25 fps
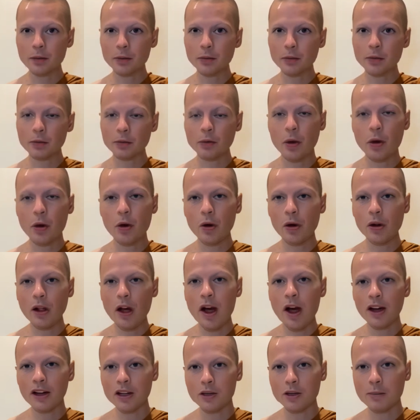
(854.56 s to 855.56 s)
role
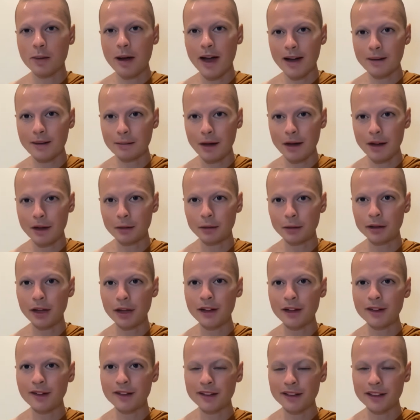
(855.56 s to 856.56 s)
occupied by the
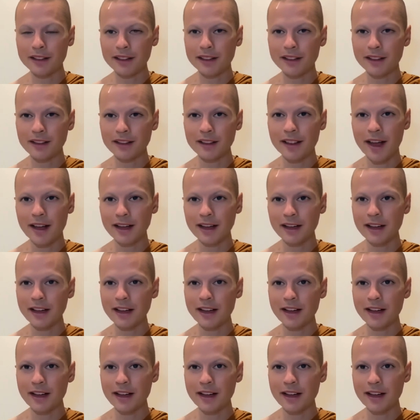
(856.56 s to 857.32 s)
renunciant that it,